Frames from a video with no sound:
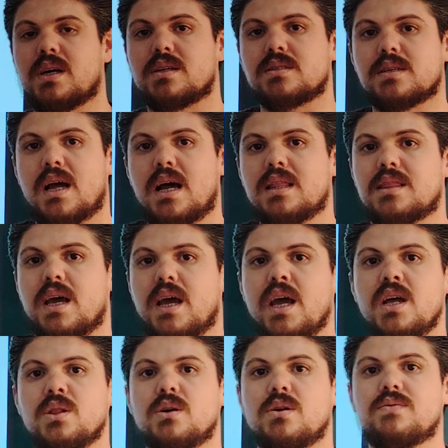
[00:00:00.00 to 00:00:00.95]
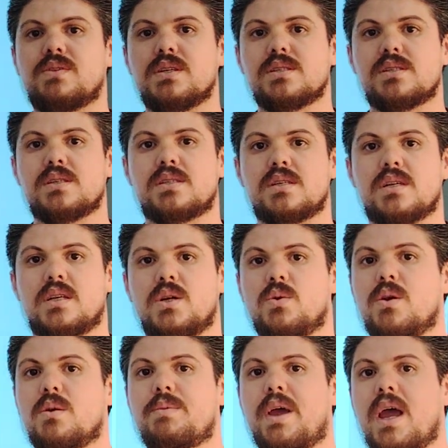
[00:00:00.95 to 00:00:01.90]
fluxes. At the end of this lesson,
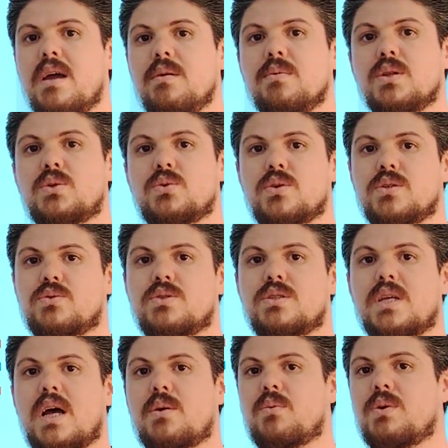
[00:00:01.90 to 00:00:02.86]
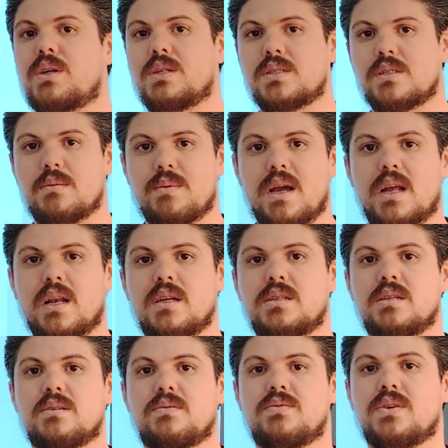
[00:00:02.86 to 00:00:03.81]
you will be able to understand what is the
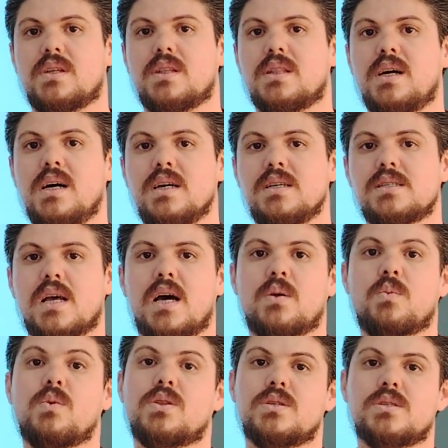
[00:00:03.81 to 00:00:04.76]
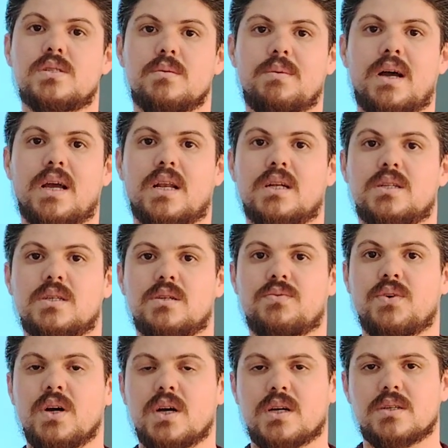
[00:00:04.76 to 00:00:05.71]
magnetic field lines and what is the
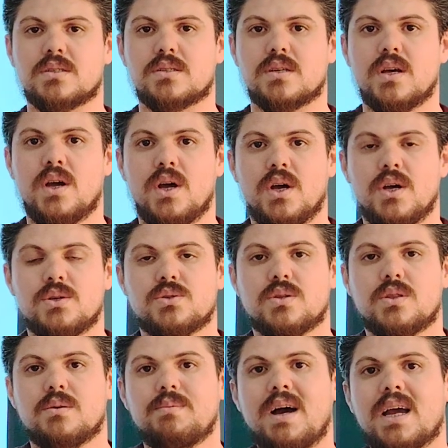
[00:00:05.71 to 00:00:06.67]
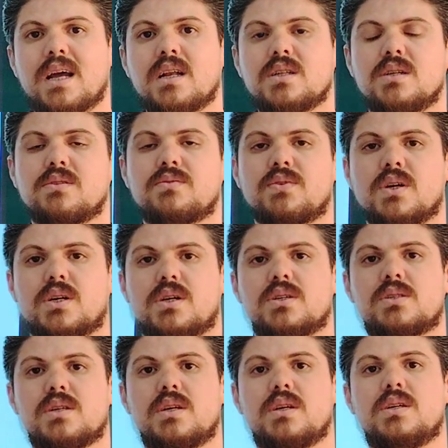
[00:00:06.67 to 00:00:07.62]
magnetic fluxes. So the magnetic
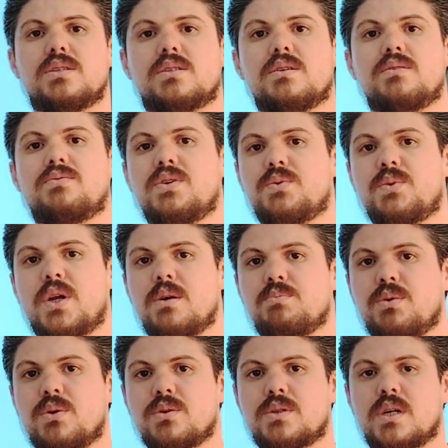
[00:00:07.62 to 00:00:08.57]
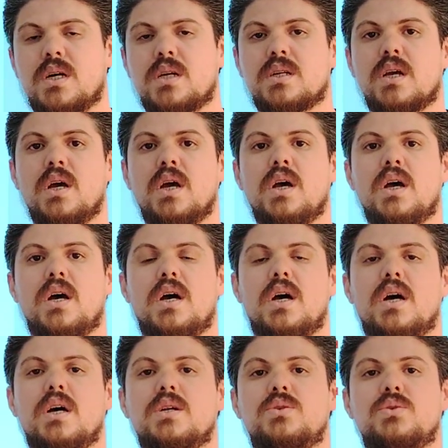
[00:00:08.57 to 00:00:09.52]
flux is very important
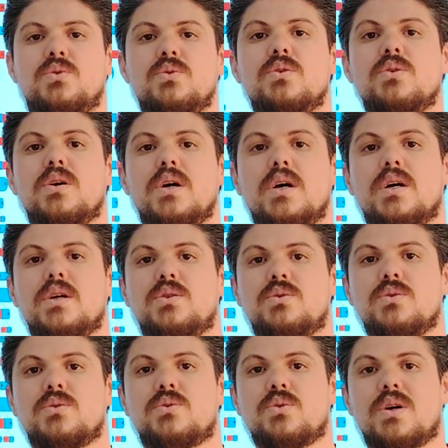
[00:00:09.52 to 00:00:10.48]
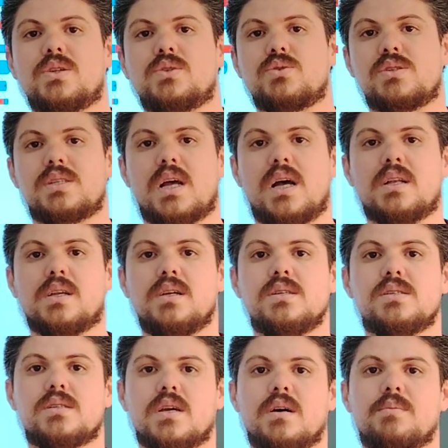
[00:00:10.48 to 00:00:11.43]
to understand
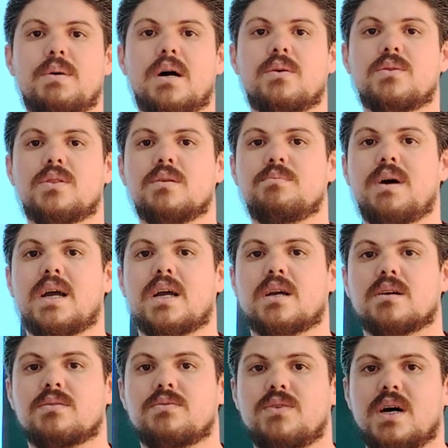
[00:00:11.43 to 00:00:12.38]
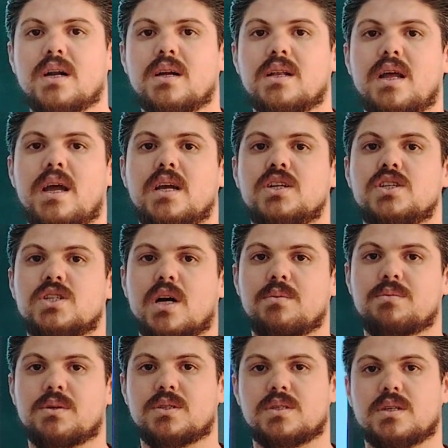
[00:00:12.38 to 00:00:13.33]
easy about the Michael Faraday in
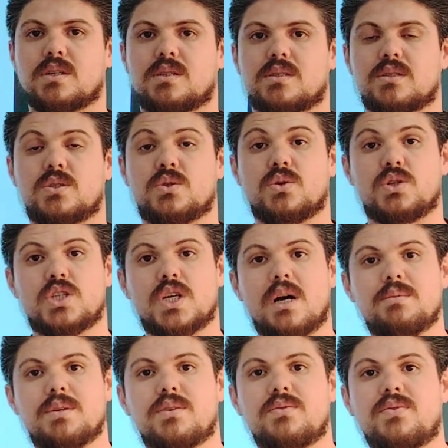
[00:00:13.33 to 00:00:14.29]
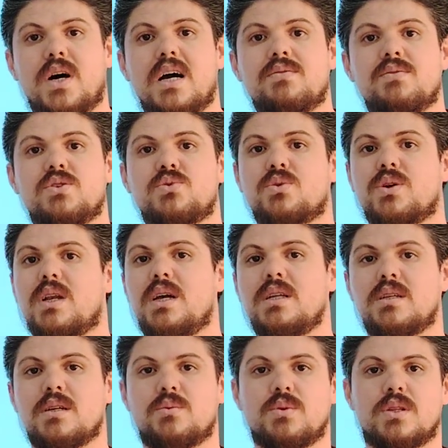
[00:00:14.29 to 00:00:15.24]
chapter 6. So chapter 5 is
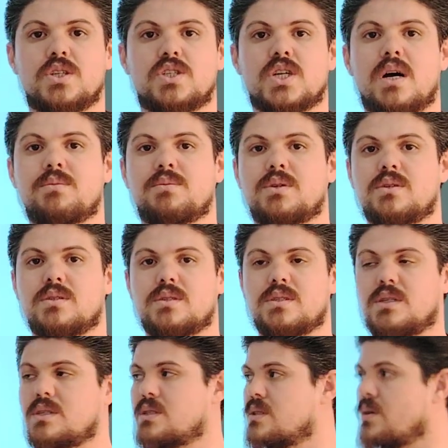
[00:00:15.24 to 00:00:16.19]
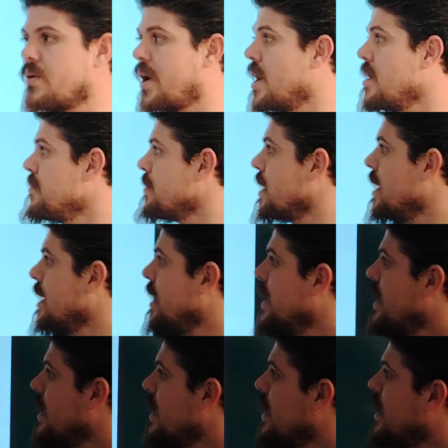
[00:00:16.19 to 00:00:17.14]
related with the chapter 6. Okay,
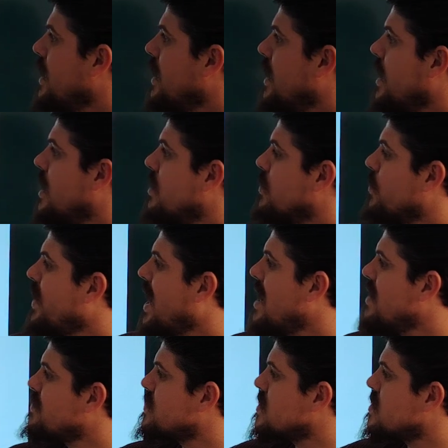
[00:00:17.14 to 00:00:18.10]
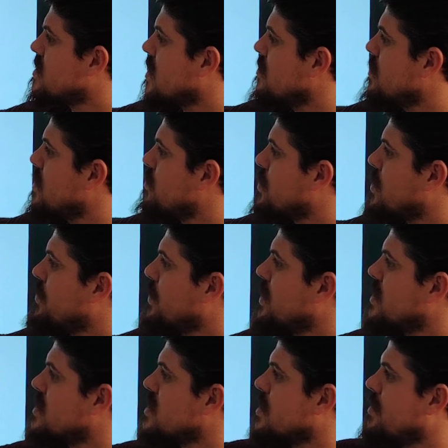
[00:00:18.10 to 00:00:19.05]
we have some
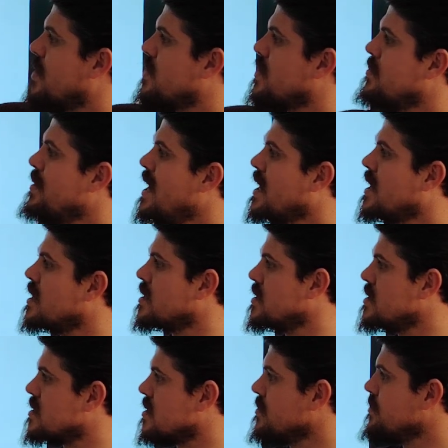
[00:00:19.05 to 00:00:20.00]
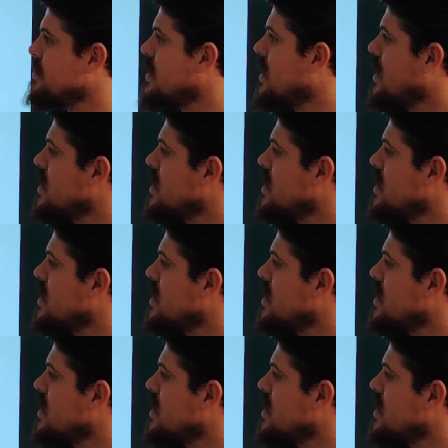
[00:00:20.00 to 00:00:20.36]
properties about the magnetism.